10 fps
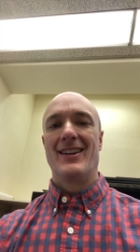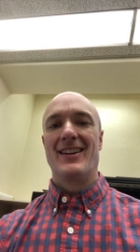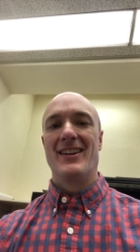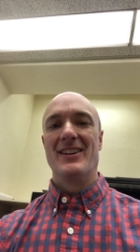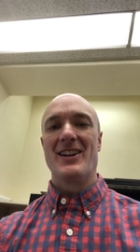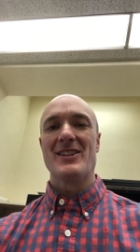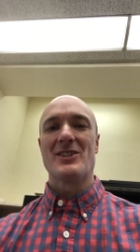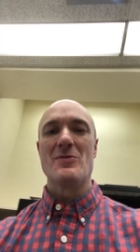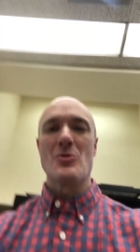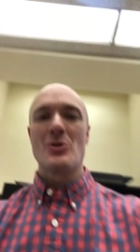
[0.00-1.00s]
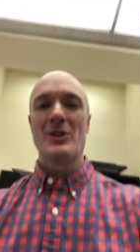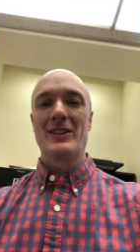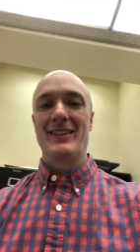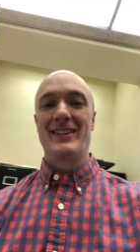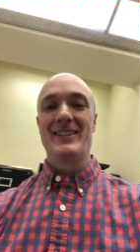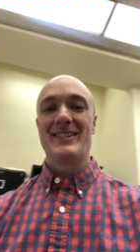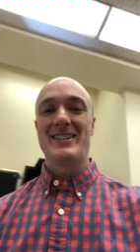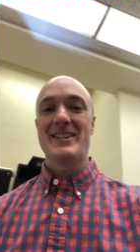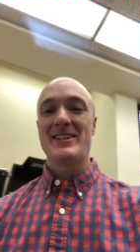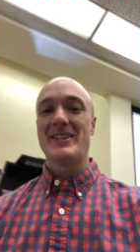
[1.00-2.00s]
Hey guys, good morning.
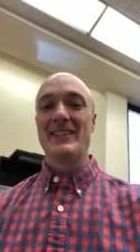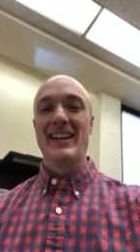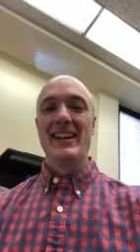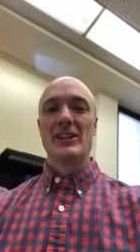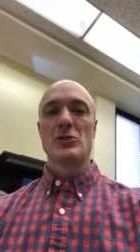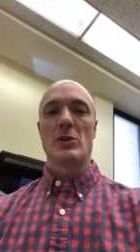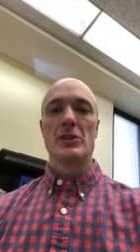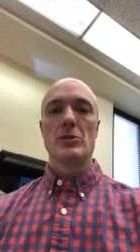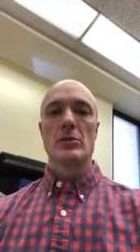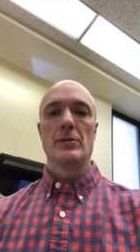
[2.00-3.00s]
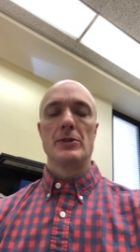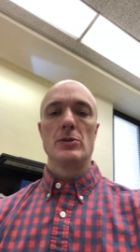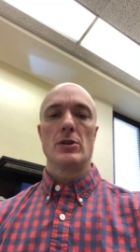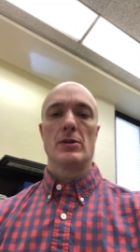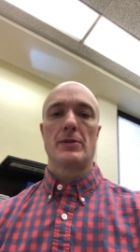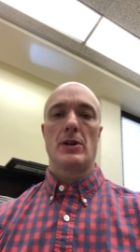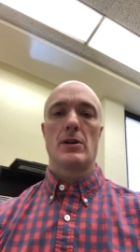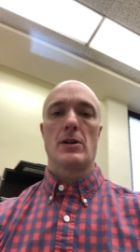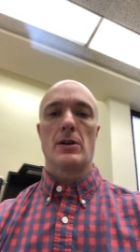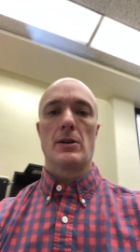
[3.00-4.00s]
Just want to do a review of
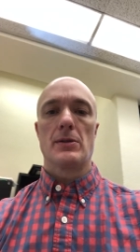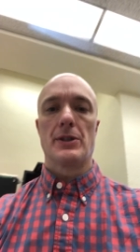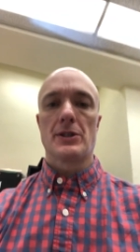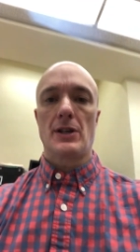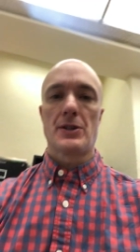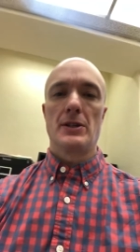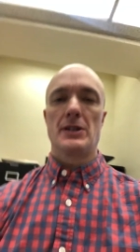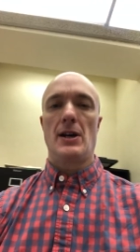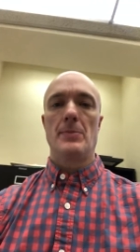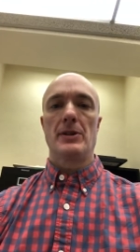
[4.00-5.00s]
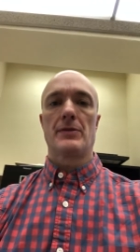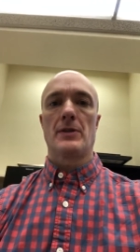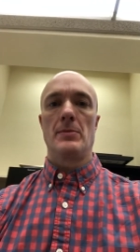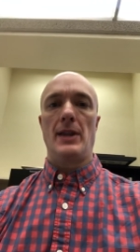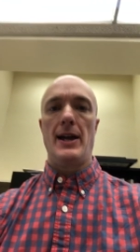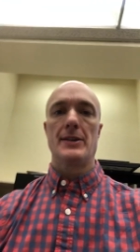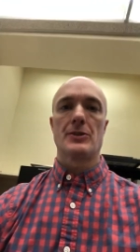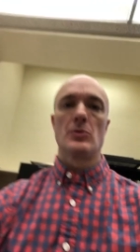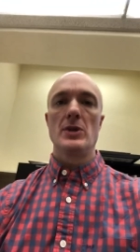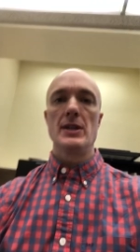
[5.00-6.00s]
our discussion topic from
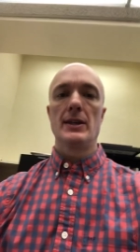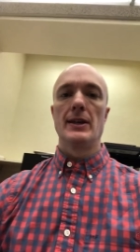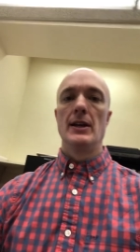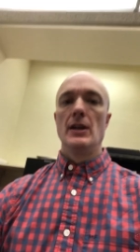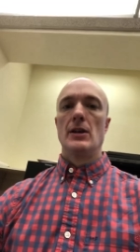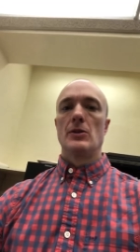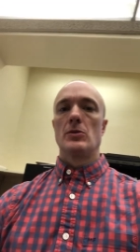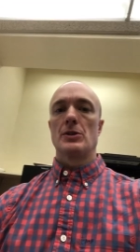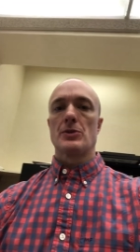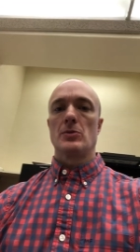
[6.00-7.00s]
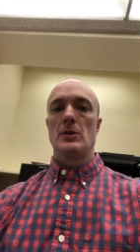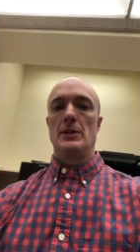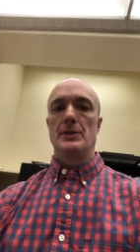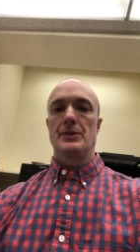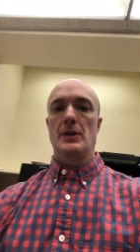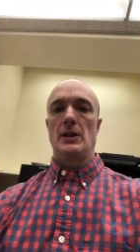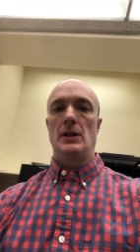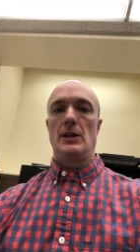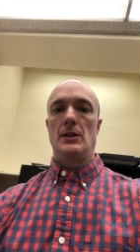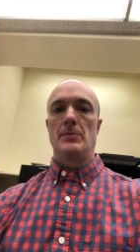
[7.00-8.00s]
last week, which was
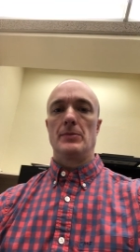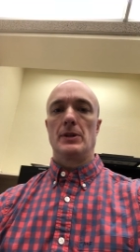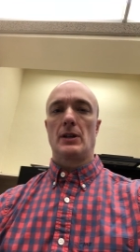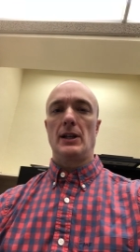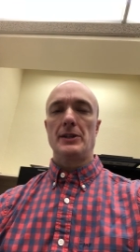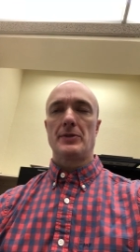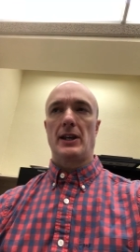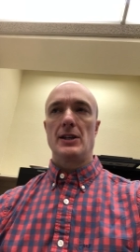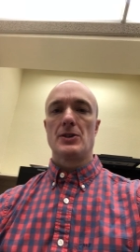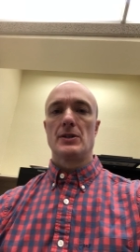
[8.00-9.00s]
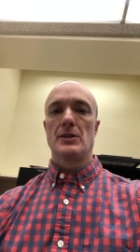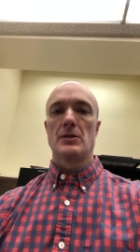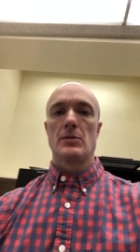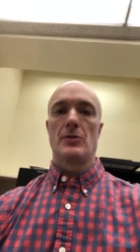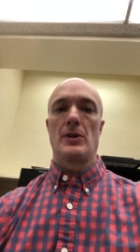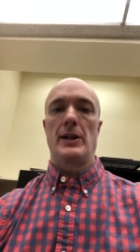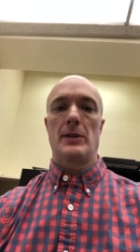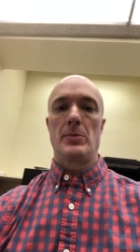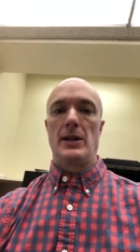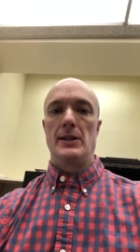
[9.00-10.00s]
the classification system for
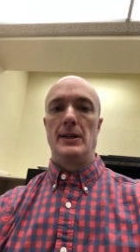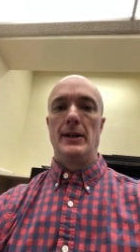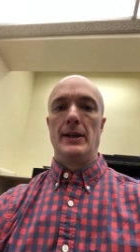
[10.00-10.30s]
neck pain.